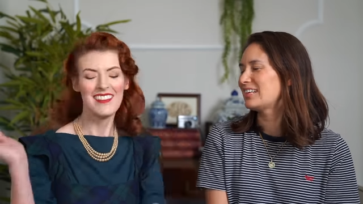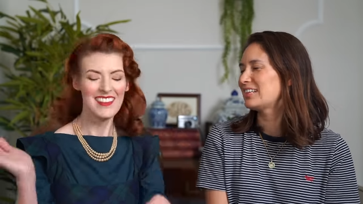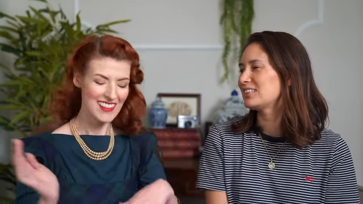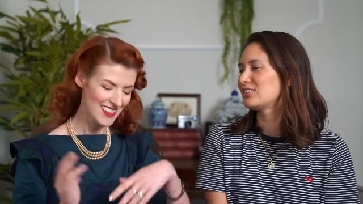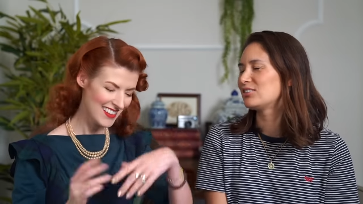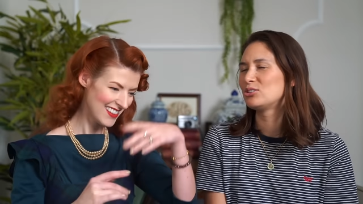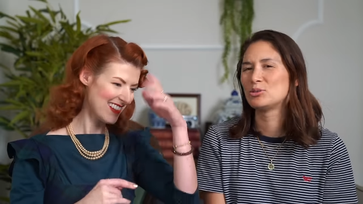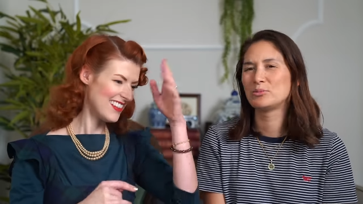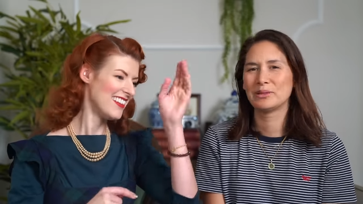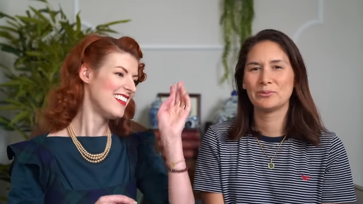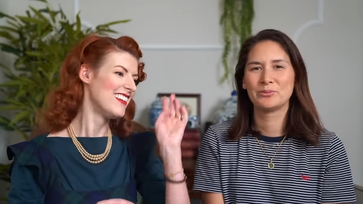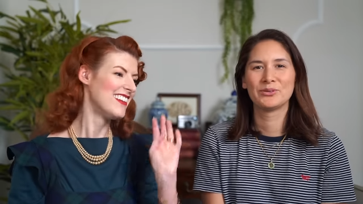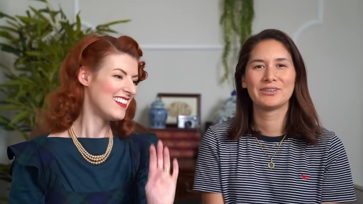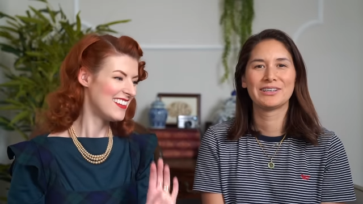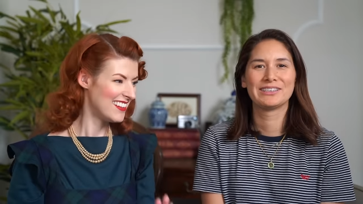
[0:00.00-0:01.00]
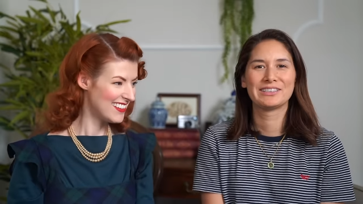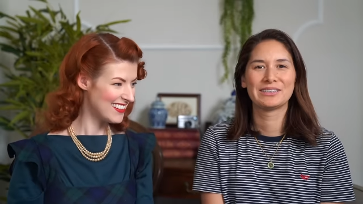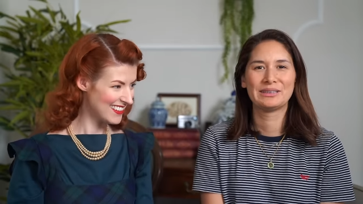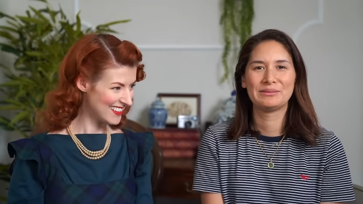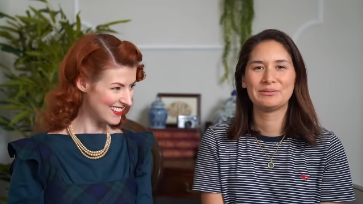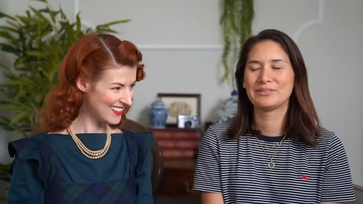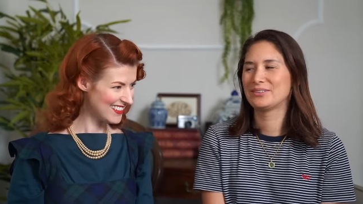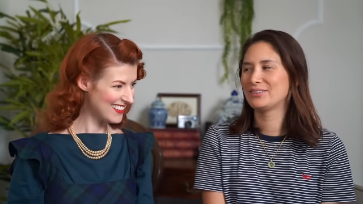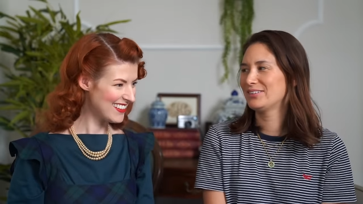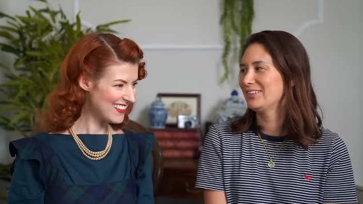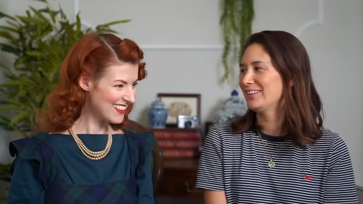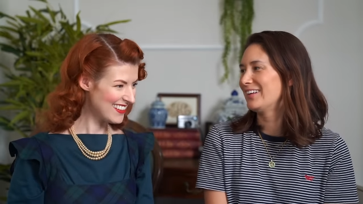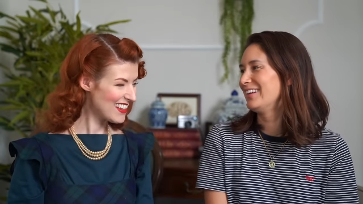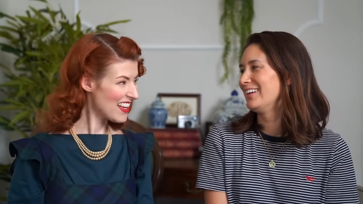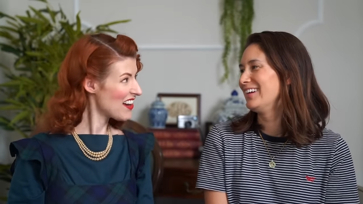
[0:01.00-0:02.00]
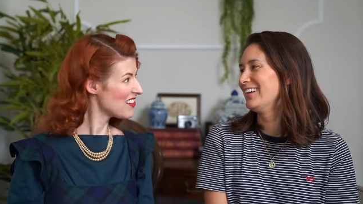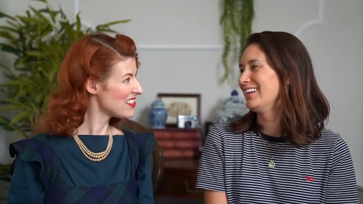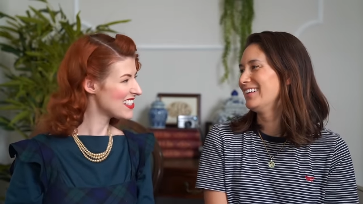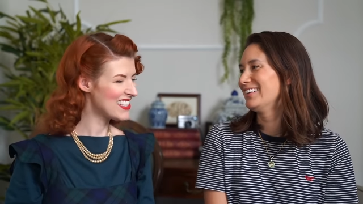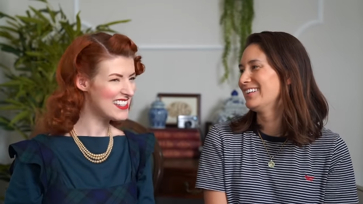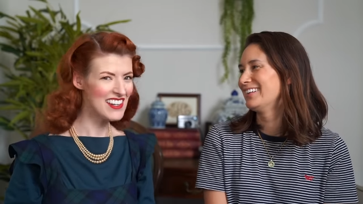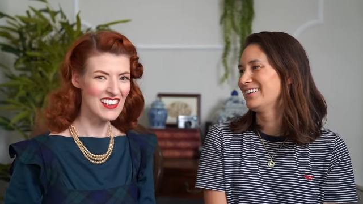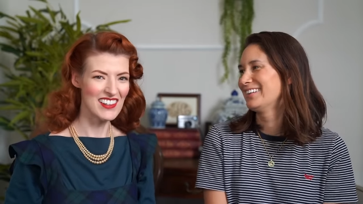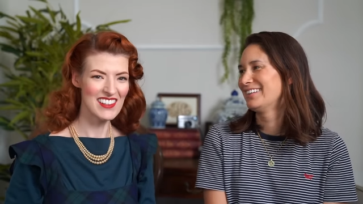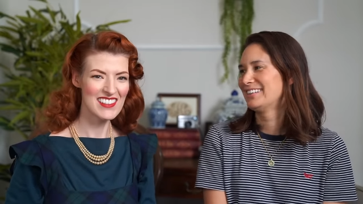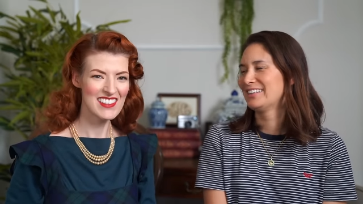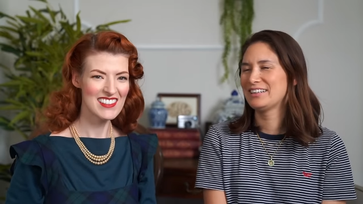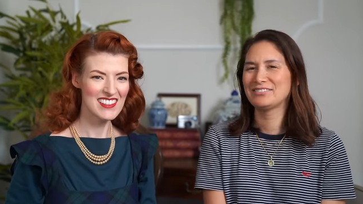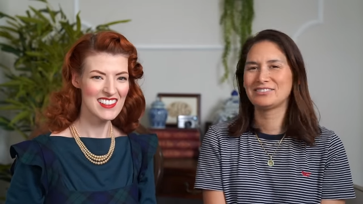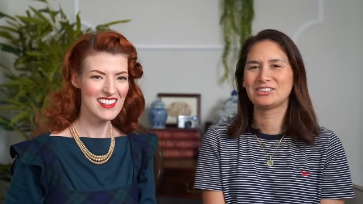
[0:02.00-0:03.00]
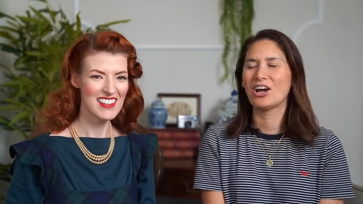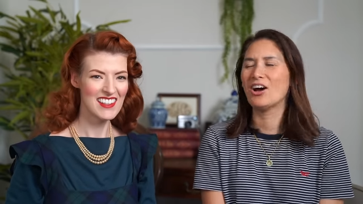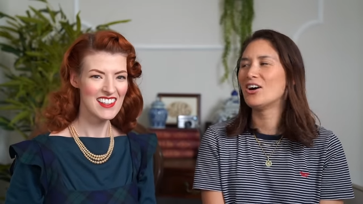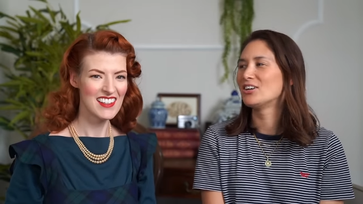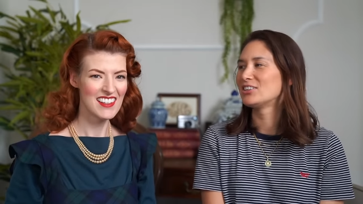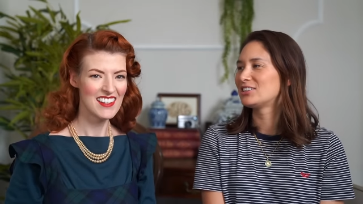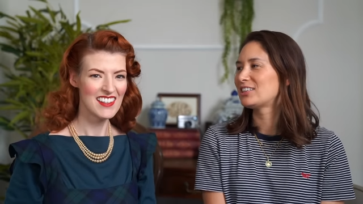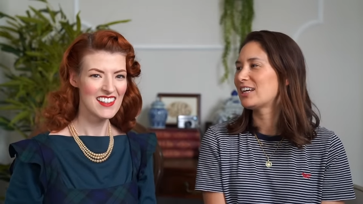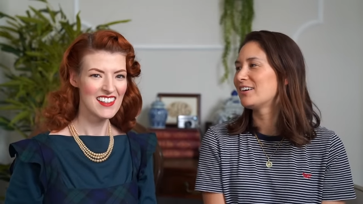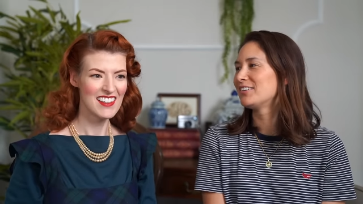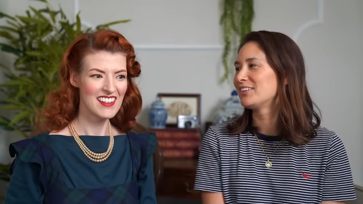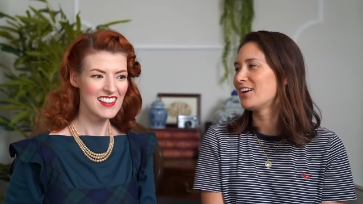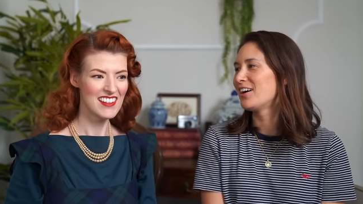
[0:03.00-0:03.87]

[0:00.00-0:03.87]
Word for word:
Speaker 1: That's not normally what they do, but... Like, oh, is it not? They don't dance down the